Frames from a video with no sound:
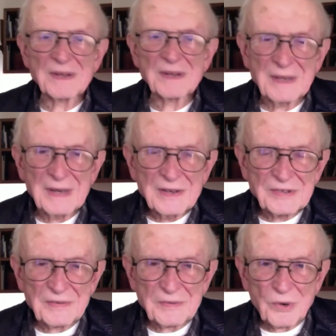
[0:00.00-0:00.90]
Civil
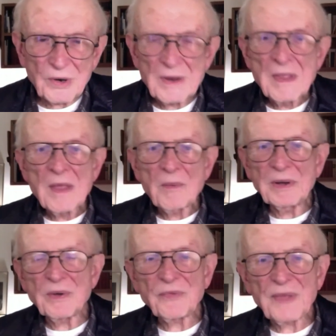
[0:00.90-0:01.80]
War. We don't
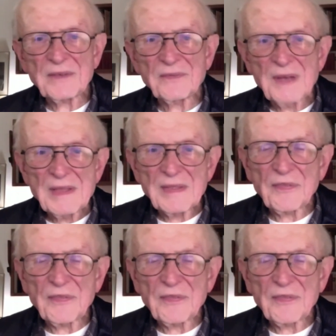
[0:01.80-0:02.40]
think of the things that